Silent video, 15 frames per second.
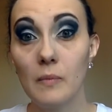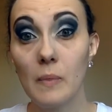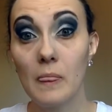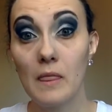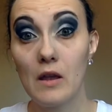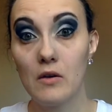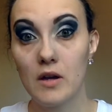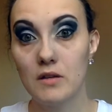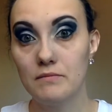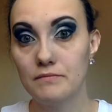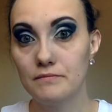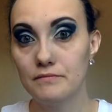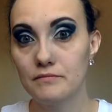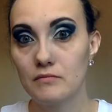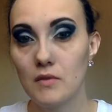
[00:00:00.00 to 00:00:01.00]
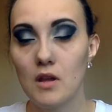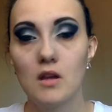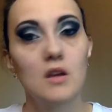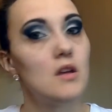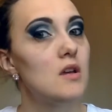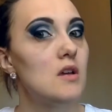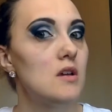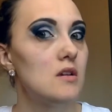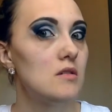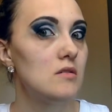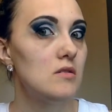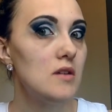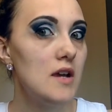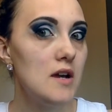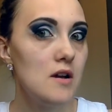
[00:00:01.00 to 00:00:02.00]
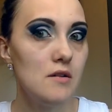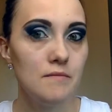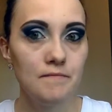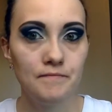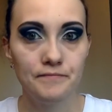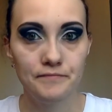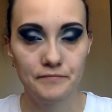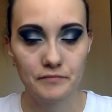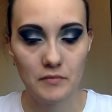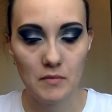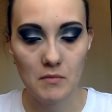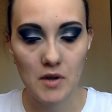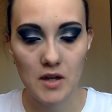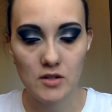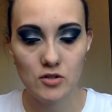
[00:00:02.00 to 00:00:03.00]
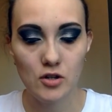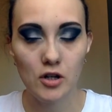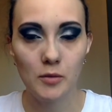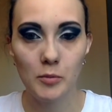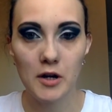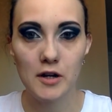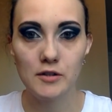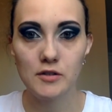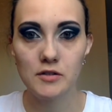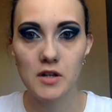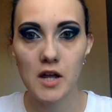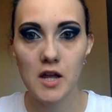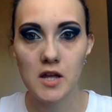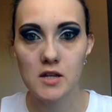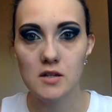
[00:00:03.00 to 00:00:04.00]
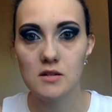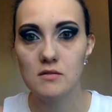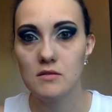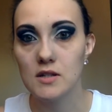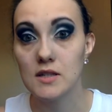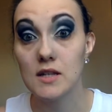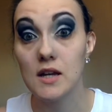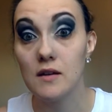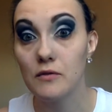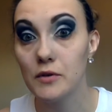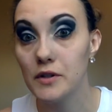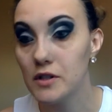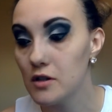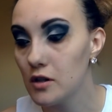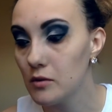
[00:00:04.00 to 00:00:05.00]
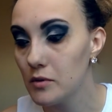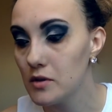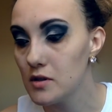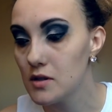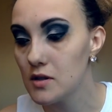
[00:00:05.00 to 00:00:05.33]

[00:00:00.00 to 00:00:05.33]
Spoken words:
Okay, so now my dark brows are done because I have really dark ones.